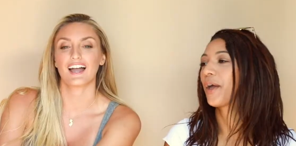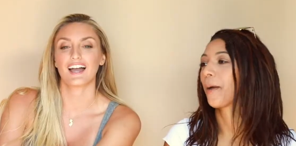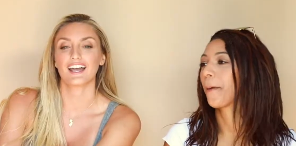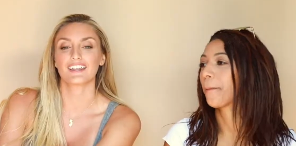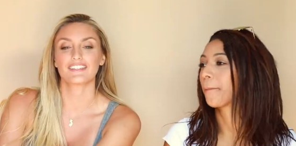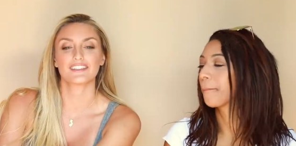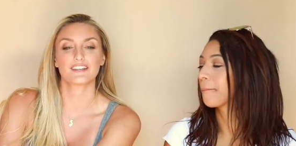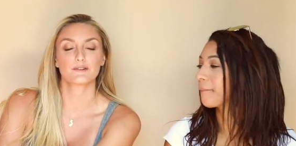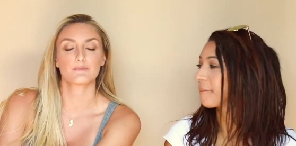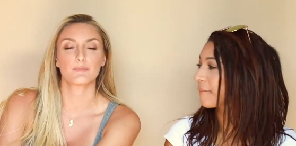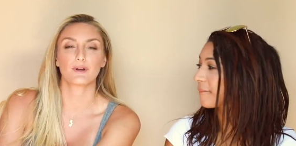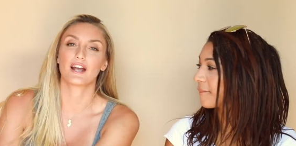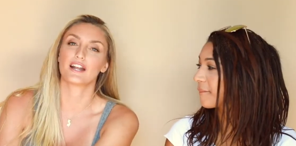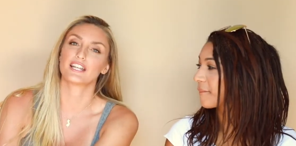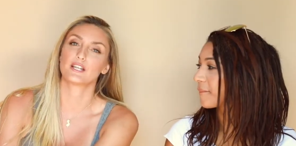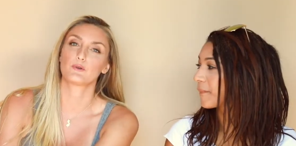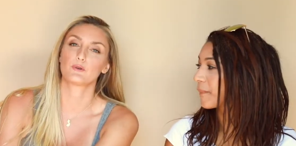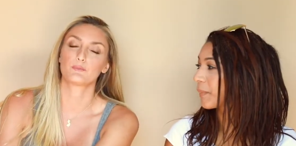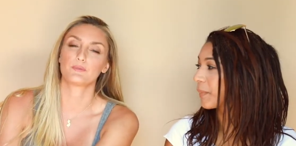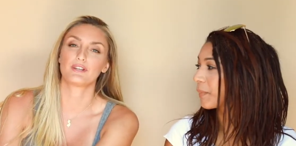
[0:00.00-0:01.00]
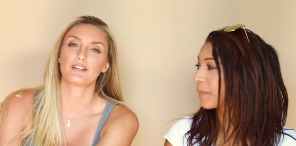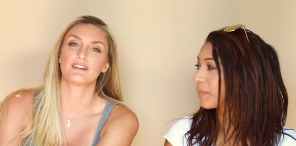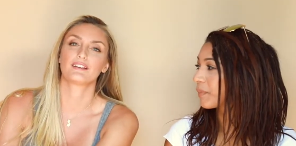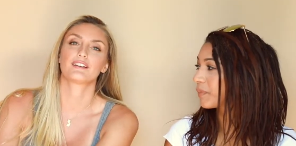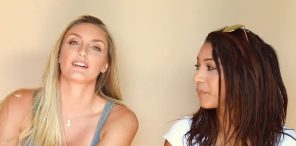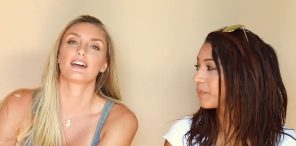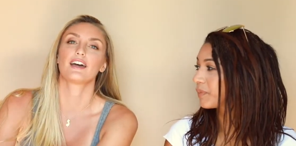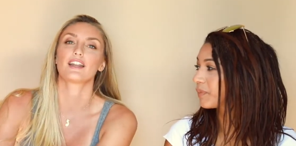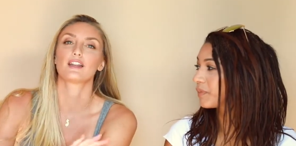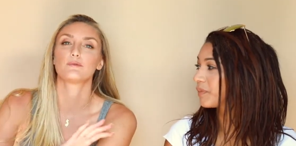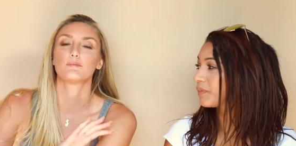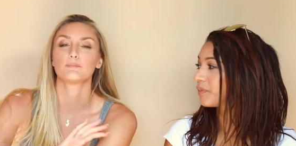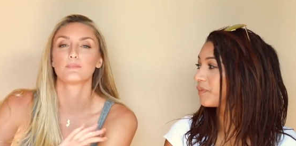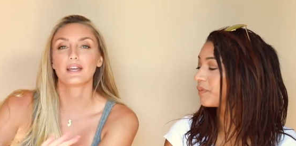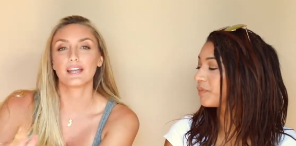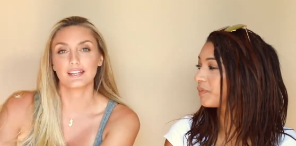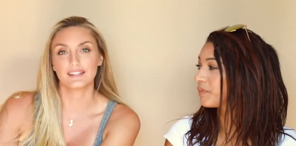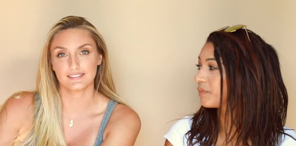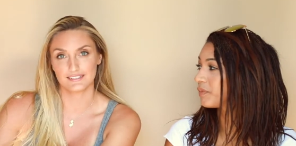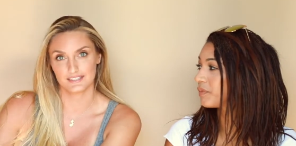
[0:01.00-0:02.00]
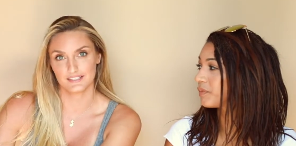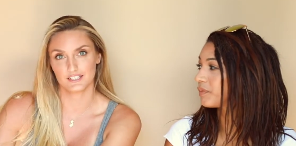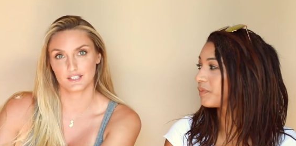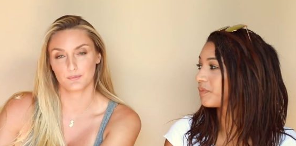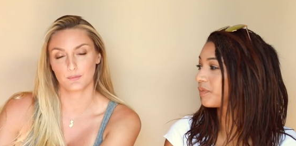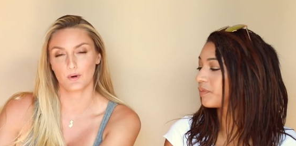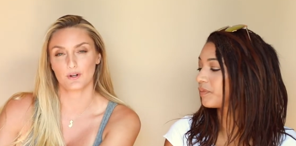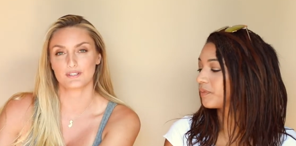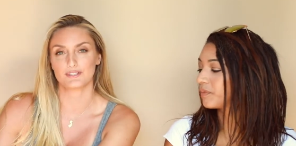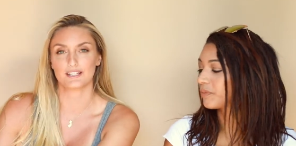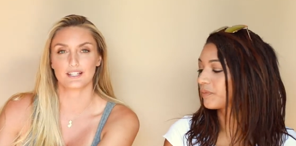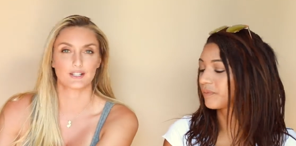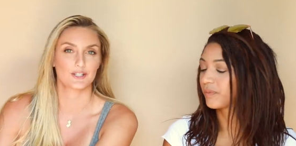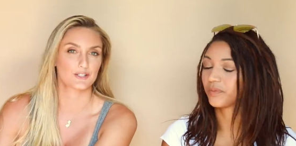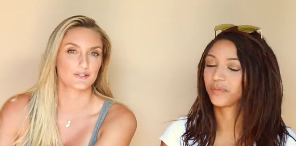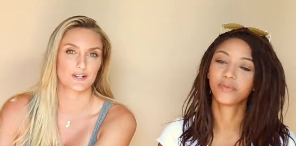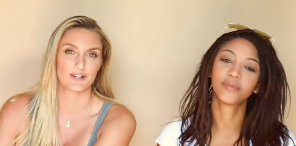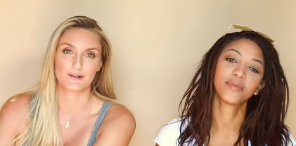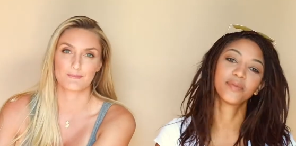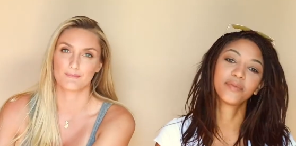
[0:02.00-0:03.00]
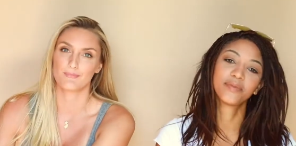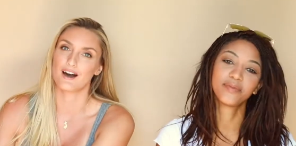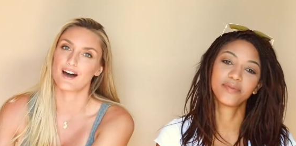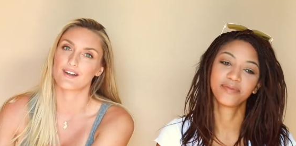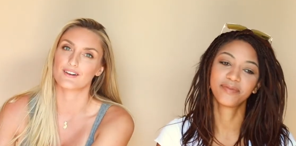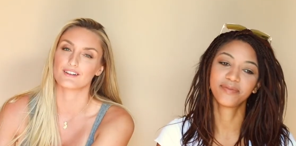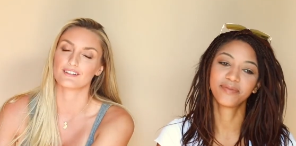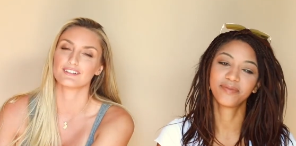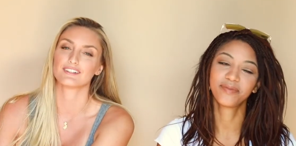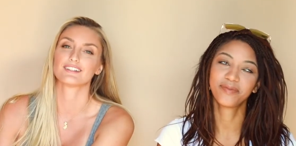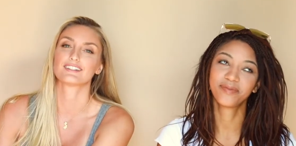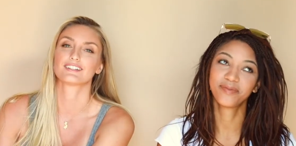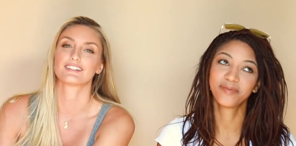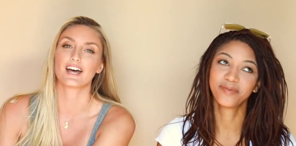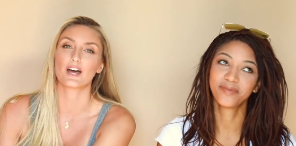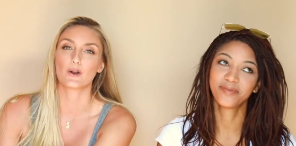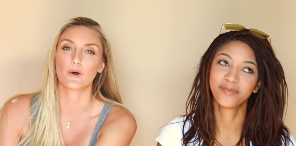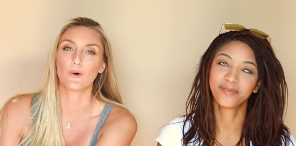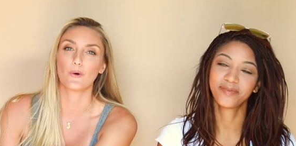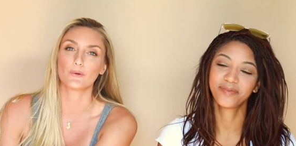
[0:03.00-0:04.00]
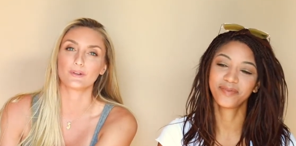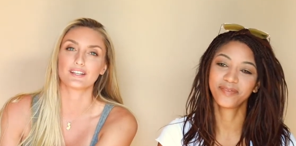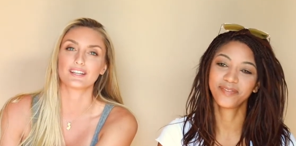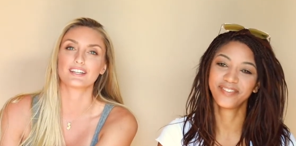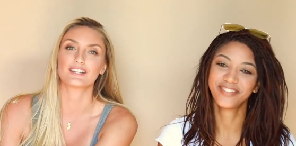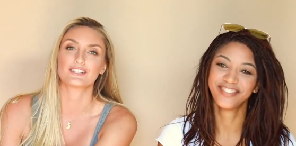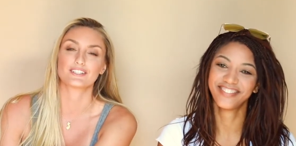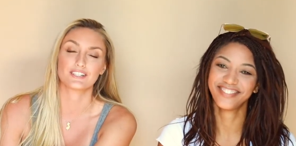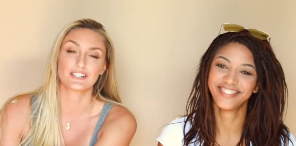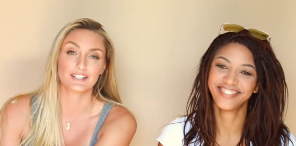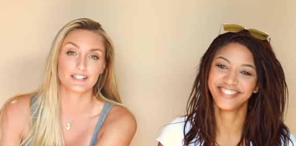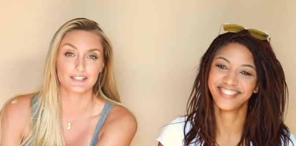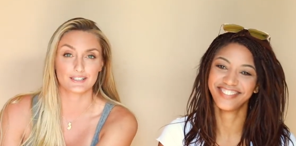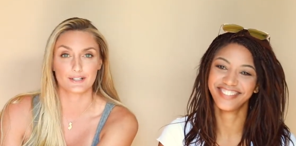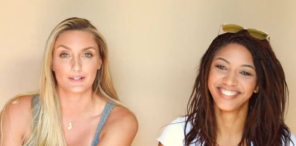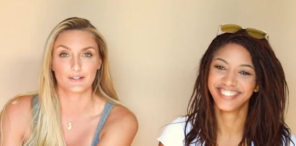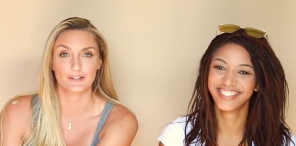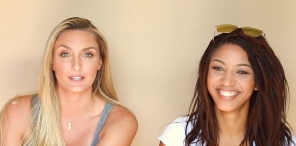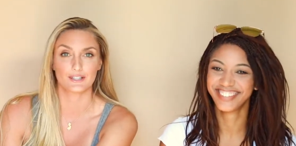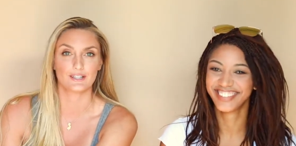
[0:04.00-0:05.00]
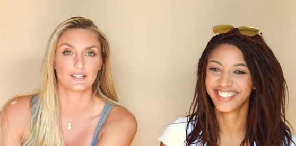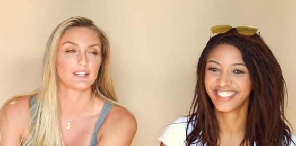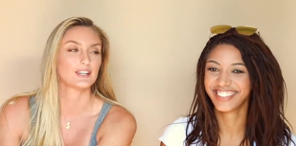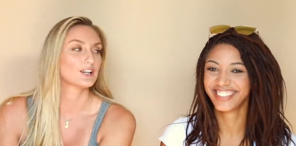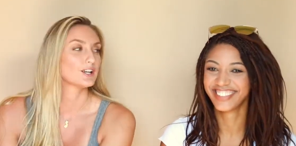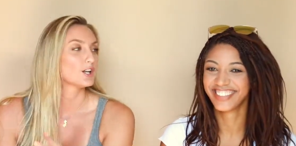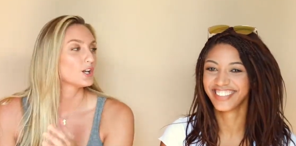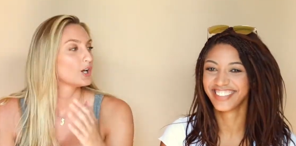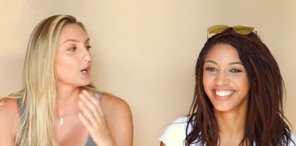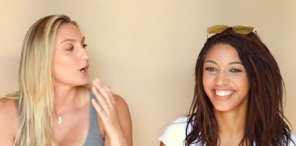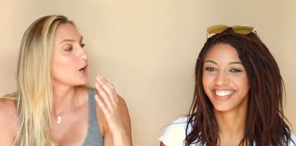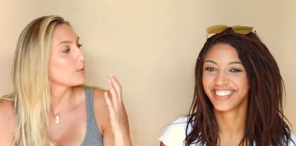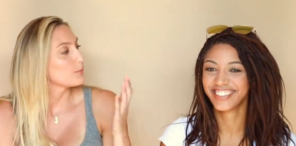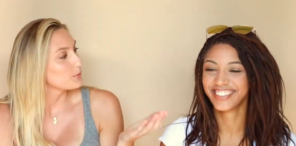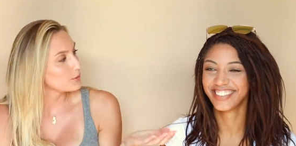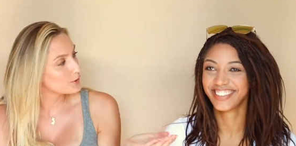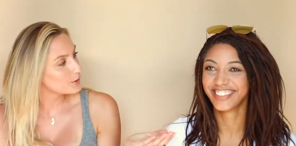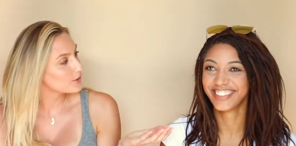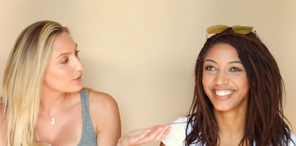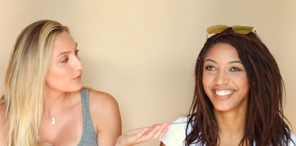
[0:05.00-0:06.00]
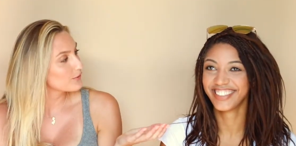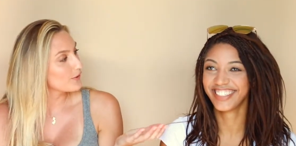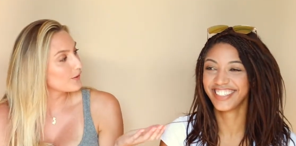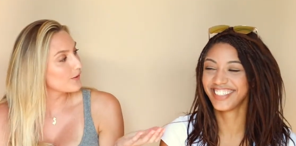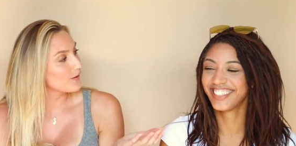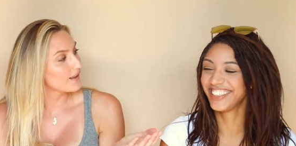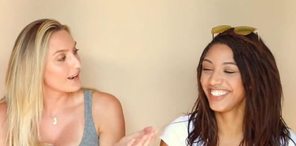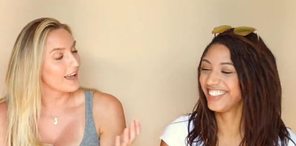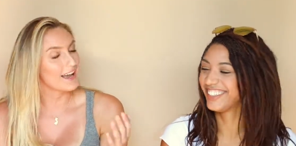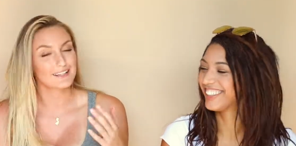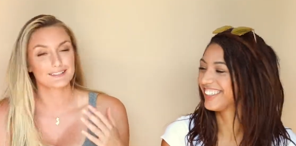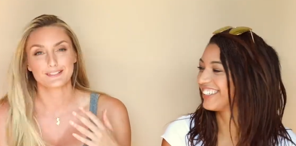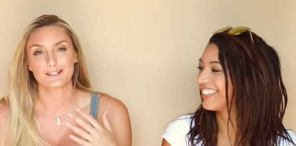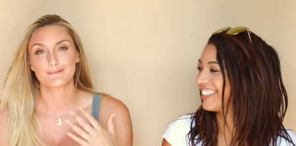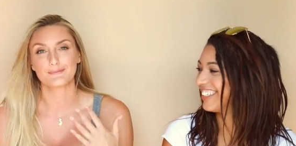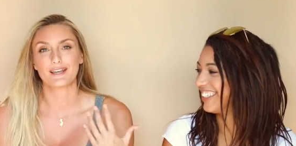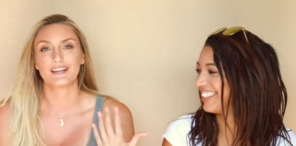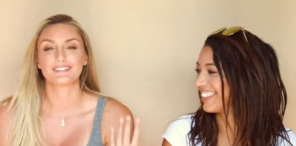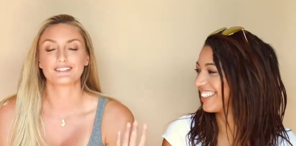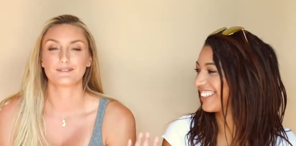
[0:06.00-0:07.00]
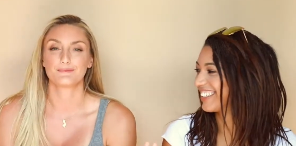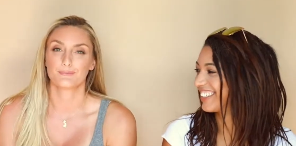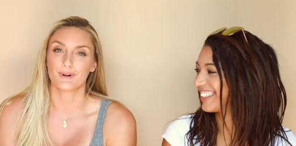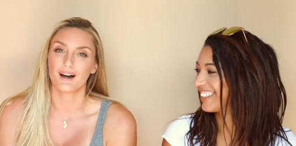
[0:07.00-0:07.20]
Speaker 1: I think Brandi would be an amazing Sports Illustrated model. Not only is she beautiful and has an amazing